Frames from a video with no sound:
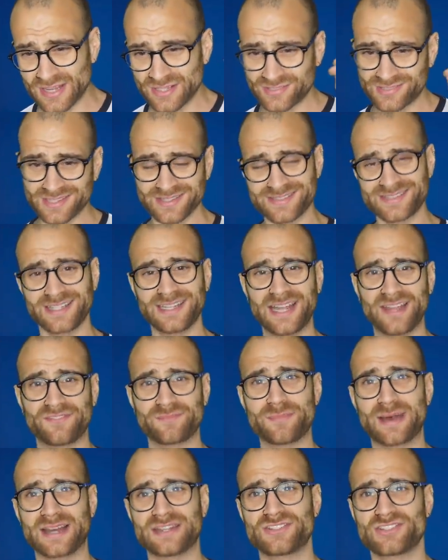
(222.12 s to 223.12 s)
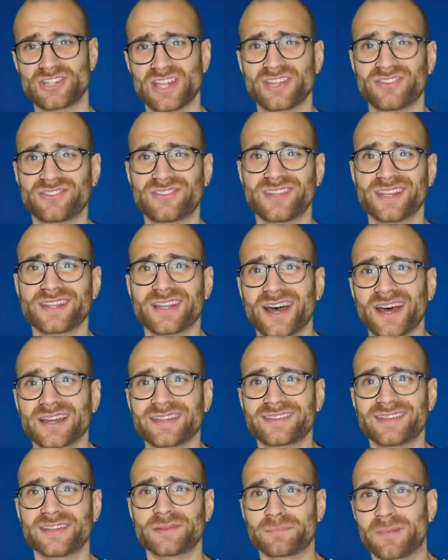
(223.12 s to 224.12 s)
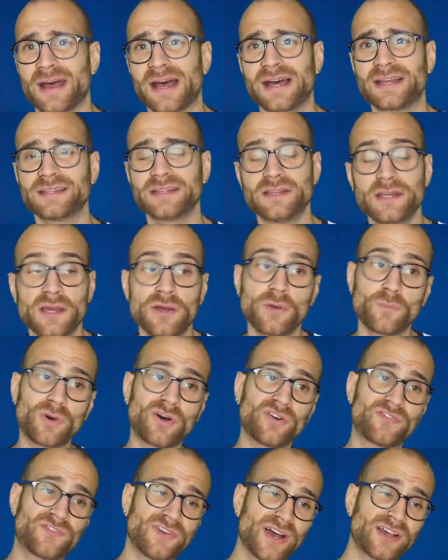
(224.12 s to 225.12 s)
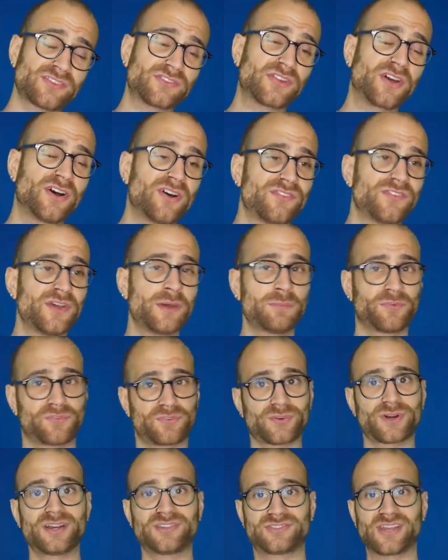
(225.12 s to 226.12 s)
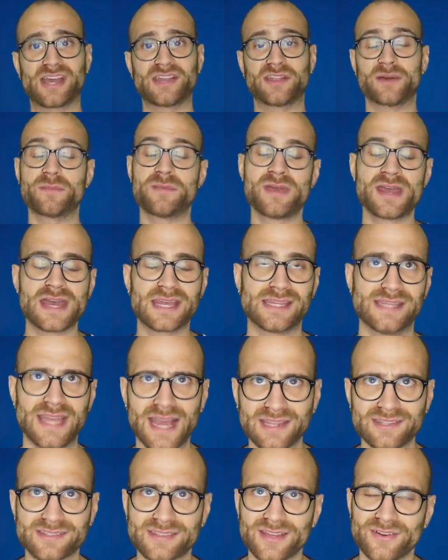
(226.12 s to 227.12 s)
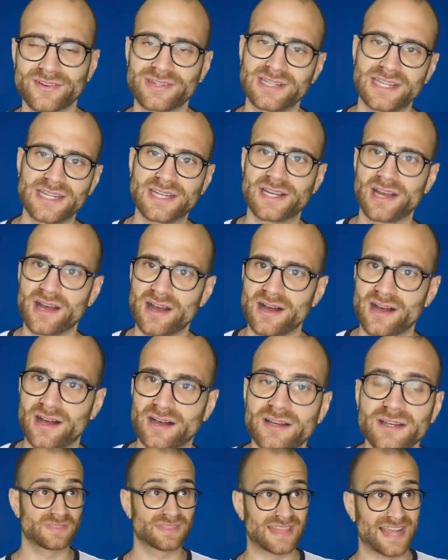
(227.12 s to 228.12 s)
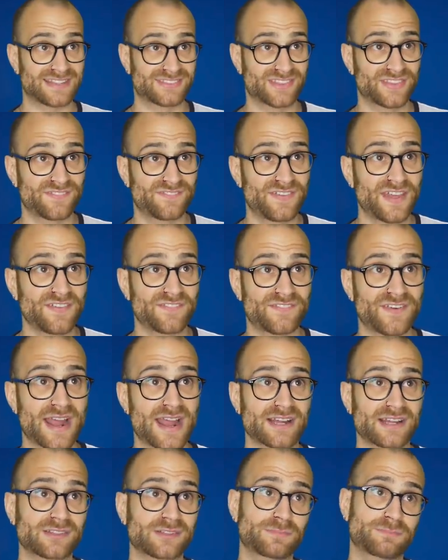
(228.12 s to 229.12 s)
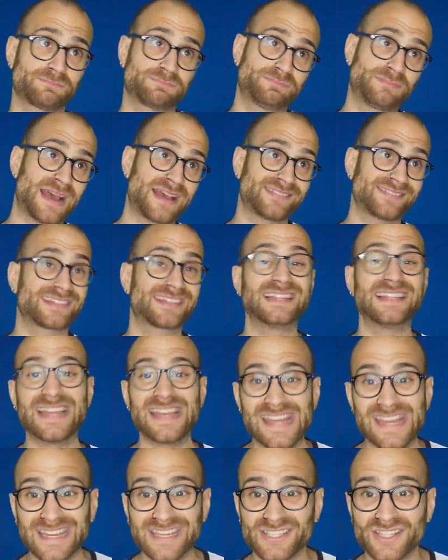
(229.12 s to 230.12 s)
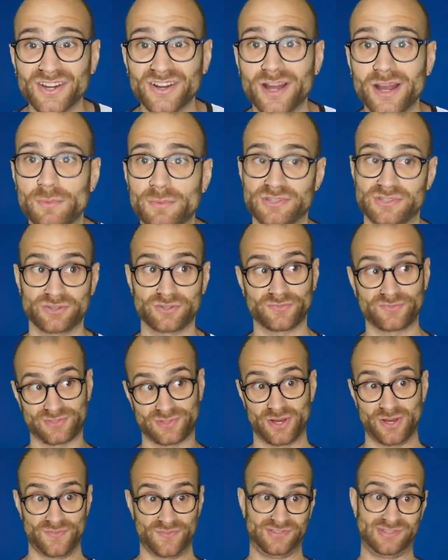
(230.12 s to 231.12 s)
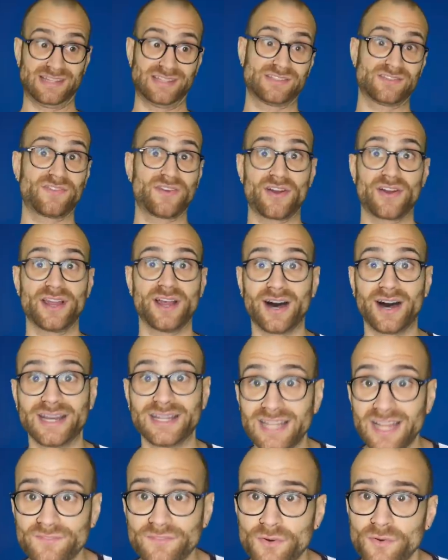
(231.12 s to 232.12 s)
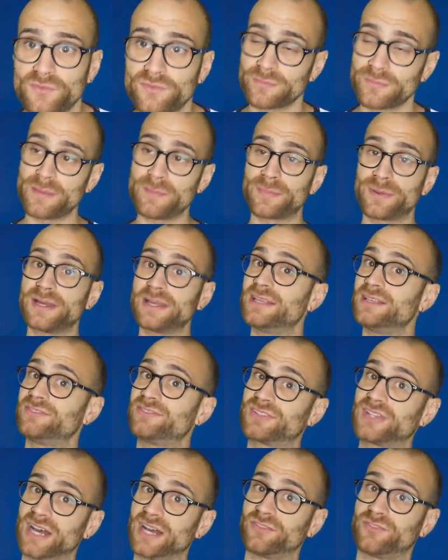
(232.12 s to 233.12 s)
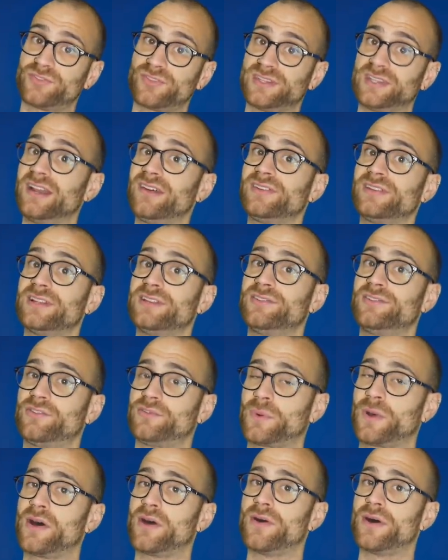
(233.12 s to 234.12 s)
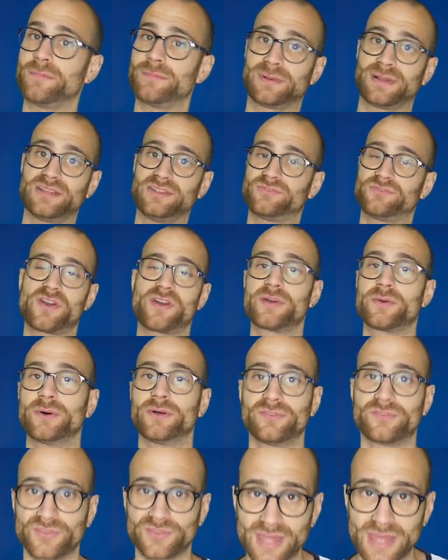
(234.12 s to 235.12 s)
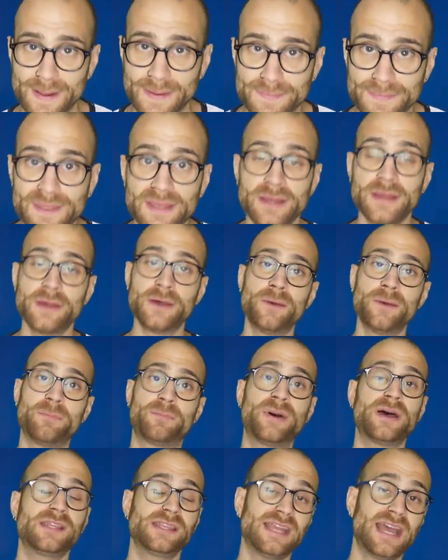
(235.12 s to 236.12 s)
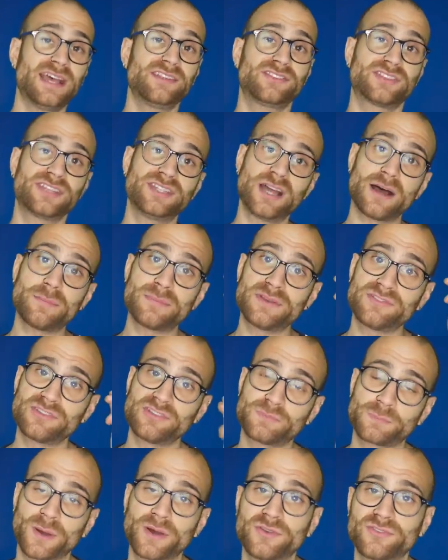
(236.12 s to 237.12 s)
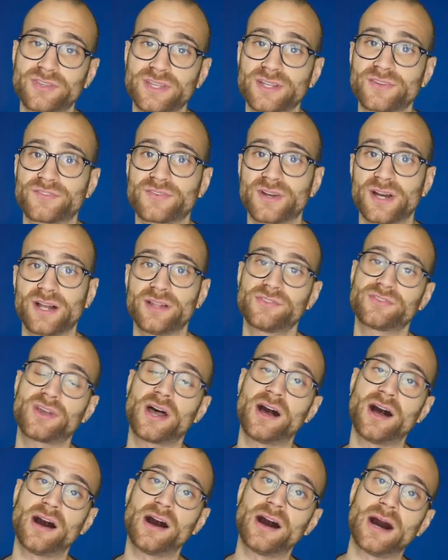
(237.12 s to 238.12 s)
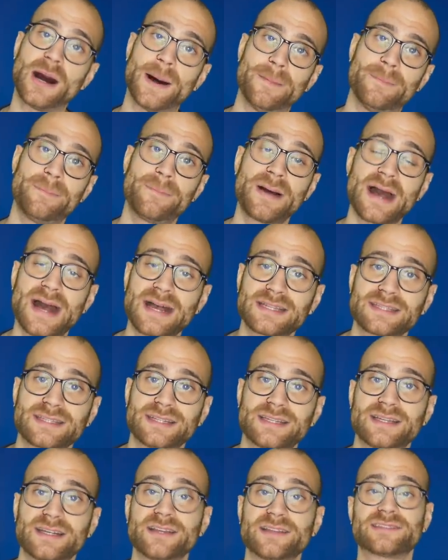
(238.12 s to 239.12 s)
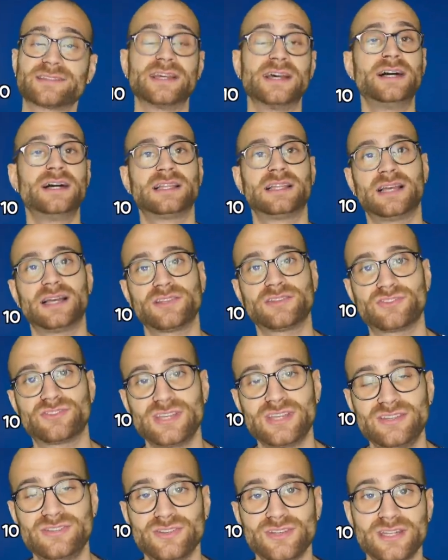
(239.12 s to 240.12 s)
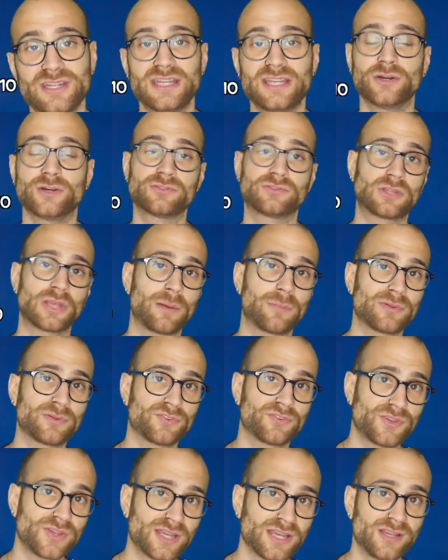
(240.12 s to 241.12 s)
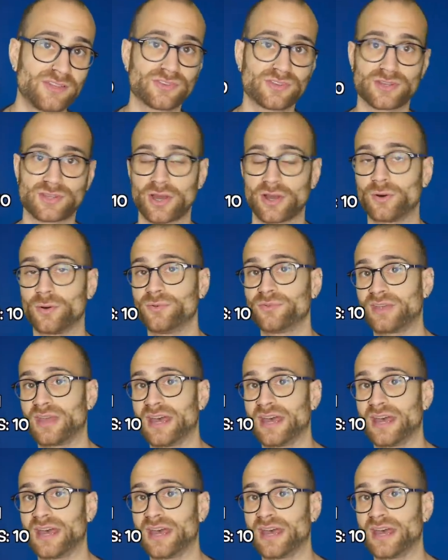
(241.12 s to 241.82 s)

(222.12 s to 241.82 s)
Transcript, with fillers: since he left Manchester United, man? Well, first off, before I say them, yes, they're in League uh. That's the fifth ranked best league in Europe, which is obviously is a very high level. Remember, he starts for the Netherlands as well and plays very well for them. But yes, the numbers he's posting in France are a madness. Last season, he got double figures in goals